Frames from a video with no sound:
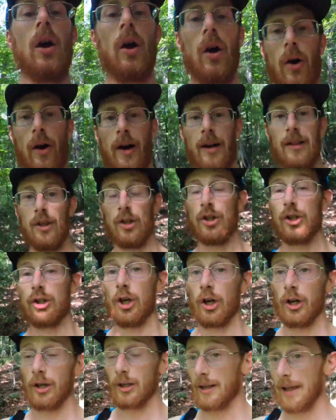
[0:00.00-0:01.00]
Alright, the
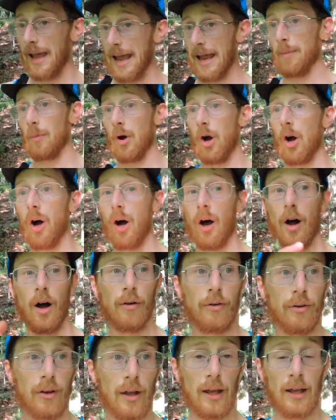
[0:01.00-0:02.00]
shirt came
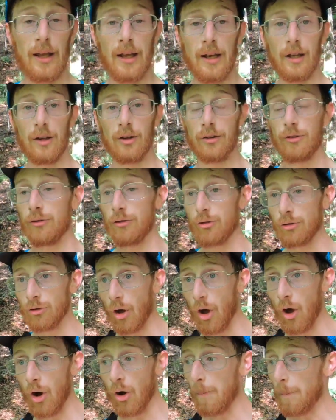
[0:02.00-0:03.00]
off. It is
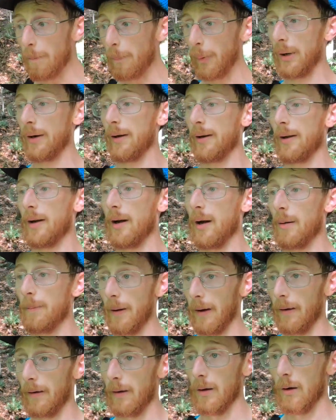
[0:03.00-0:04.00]
so burning up
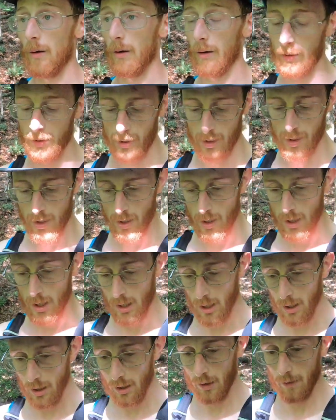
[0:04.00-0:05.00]
out here.
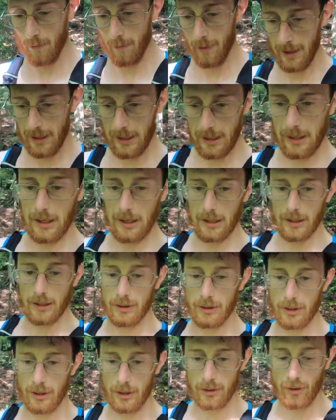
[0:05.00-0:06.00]
Humidity
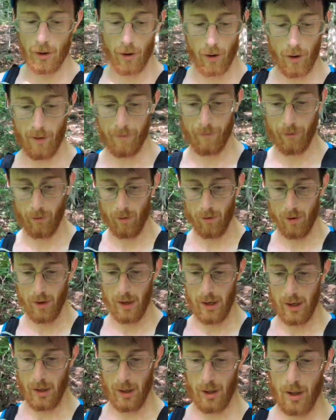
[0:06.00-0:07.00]
is just awful.
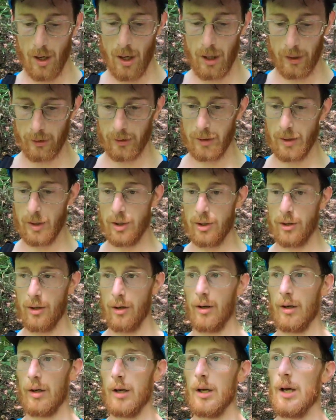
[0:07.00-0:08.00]
And a cotton
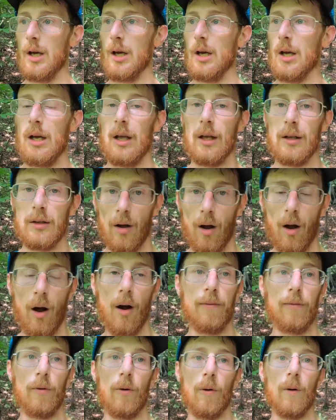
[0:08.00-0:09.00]
t-shirt is
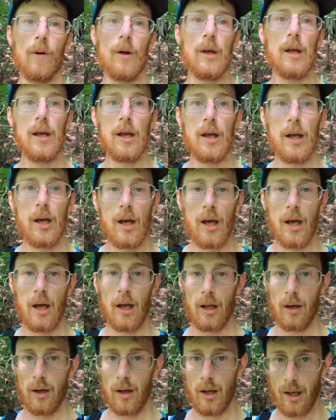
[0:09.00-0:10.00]
awful.
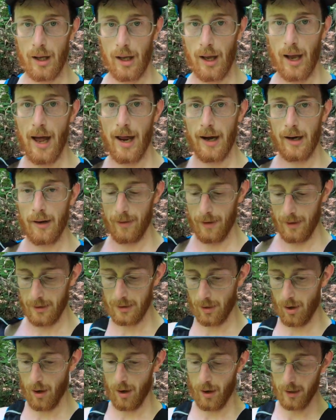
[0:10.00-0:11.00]
And adding this
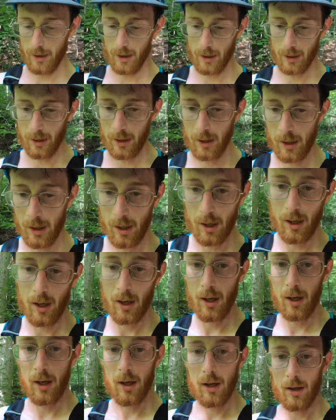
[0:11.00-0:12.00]
on
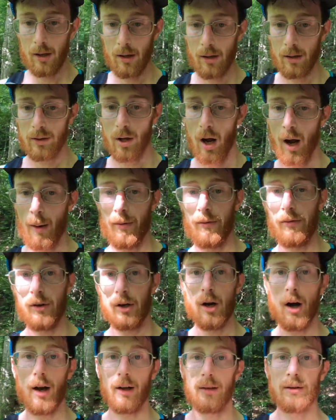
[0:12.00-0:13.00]
top of a
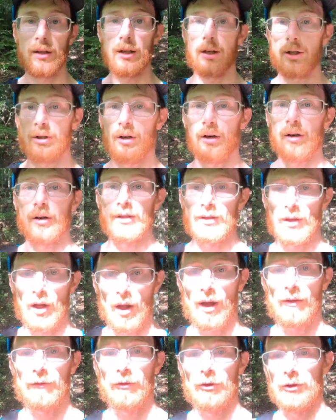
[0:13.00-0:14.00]
cotton t-shirt is
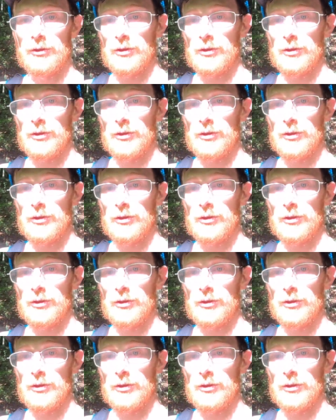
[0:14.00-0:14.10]
awful.